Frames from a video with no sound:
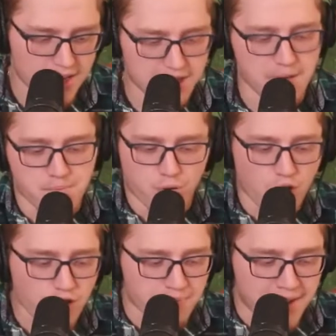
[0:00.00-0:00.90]
The
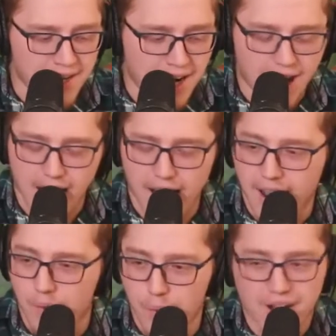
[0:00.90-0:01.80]
improvement,
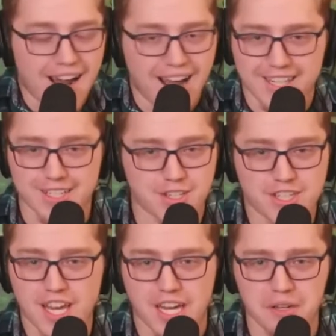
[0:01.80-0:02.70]
we're not going to
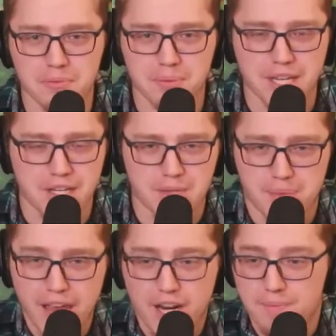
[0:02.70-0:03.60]
see, because
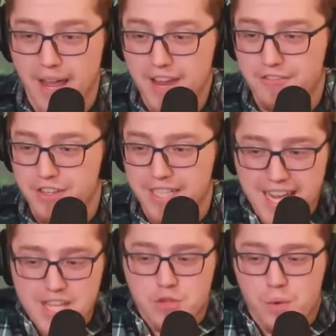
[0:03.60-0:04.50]
Baker Mayfield
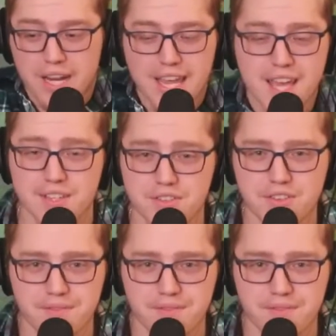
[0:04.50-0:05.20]
is what he is.